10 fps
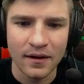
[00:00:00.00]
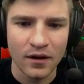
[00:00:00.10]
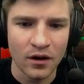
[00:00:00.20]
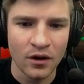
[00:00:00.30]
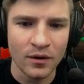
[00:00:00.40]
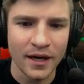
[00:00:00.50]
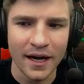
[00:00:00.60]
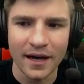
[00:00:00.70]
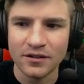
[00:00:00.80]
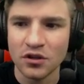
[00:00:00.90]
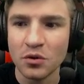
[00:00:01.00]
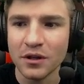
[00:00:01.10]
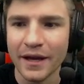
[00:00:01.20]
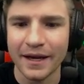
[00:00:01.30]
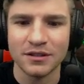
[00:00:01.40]
Okay, so you
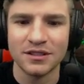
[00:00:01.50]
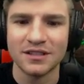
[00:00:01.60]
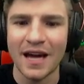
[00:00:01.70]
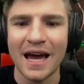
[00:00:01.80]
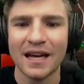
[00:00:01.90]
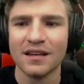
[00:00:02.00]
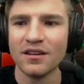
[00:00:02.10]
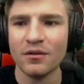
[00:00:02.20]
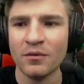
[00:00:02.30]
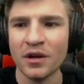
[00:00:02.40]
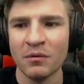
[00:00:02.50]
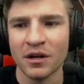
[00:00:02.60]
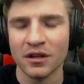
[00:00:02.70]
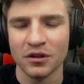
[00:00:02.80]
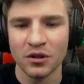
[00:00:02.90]
could like stack what you want
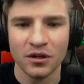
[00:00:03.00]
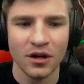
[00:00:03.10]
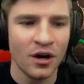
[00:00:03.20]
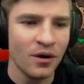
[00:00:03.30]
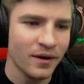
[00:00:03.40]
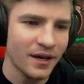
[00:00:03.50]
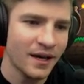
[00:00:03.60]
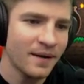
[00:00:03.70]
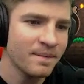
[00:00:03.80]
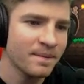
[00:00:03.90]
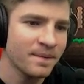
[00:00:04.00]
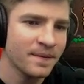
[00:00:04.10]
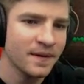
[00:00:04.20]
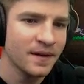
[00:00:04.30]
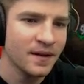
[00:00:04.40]
to look. Oh, okay,
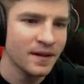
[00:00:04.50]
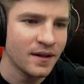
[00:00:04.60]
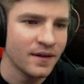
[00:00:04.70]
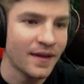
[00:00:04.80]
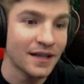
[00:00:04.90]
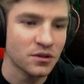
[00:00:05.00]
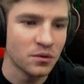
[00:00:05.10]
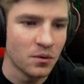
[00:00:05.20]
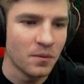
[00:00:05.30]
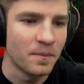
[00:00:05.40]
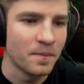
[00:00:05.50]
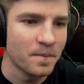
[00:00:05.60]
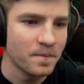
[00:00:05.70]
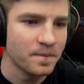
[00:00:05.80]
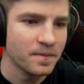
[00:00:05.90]
that's cool.
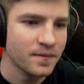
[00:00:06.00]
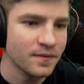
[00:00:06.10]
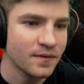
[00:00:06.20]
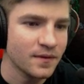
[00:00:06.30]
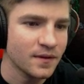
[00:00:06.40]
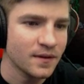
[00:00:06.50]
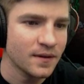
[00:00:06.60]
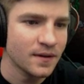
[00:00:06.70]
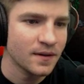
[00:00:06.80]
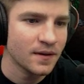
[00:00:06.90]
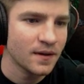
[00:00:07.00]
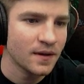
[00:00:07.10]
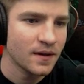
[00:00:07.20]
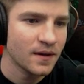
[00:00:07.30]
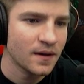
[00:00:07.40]
So, so you can so you can
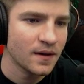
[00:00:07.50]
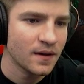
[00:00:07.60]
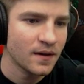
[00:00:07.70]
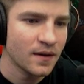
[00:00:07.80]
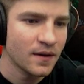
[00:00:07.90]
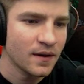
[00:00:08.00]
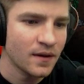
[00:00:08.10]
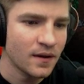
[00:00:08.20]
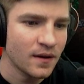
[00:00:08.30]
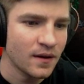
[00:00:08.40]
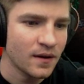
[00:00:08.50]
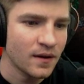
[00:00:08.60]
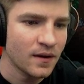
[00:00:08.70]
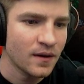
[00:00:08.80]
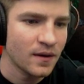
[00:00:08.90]
have your mind helmet, but then
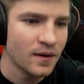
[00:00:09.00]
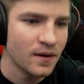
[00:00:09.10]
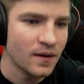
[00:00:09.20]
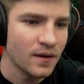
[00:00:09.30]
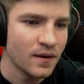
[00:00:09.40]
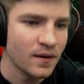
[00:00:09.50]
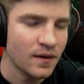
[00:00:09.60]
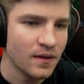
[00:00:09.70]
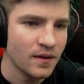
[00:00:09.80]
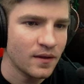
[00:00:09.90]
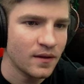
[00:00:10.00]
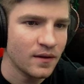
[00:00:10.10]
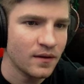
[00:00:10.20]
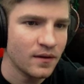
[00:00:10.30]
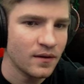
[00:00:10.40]
have the look of the
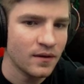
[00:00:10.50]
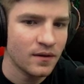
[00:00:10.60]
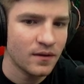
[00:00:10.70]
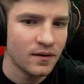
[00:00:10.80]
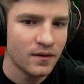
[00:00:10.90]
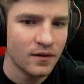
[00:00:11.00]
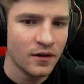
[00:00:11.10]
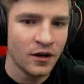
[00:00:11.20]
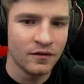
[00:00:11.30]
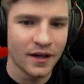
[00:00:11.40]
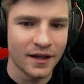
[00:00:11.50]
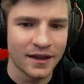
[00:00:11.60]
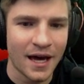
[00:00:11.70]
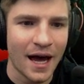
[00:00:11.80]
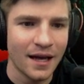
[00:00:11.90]
that of like
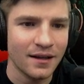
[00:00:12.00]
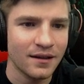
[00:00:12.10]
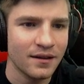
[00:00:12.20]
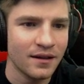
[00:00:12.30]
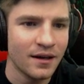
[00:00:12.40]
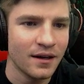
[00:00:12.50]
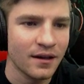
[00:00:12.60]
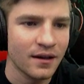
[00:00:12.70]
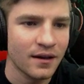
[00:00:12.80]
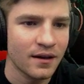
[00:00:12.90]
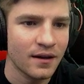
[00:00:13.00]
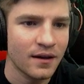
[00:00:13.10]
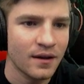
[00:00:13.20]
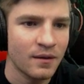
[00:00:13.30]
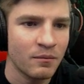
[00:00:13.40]
that. And you won't get a yeah. defense off
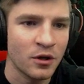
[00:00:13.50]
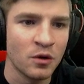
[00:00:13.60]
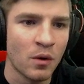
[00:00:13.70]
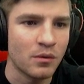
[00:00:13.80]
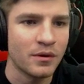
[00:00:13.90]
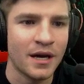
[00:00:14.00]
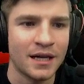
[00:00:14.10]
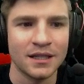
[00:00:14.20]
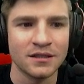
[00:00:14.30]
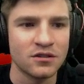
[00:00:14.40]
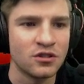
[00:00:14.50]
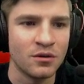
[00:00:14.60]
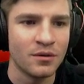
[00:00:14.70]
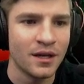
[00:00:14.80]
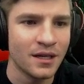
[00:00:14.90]
it. But you won't. Yeah, oh, it doesn't
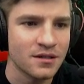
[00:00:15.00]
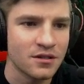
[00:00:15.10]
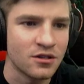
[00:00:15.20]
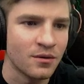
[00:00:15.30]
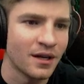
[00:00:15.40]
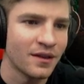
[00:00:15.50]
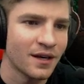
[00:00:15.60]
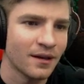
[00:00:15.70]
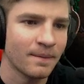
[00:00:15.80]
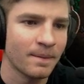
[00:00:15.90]
do it doesn't look. do anything. Oh.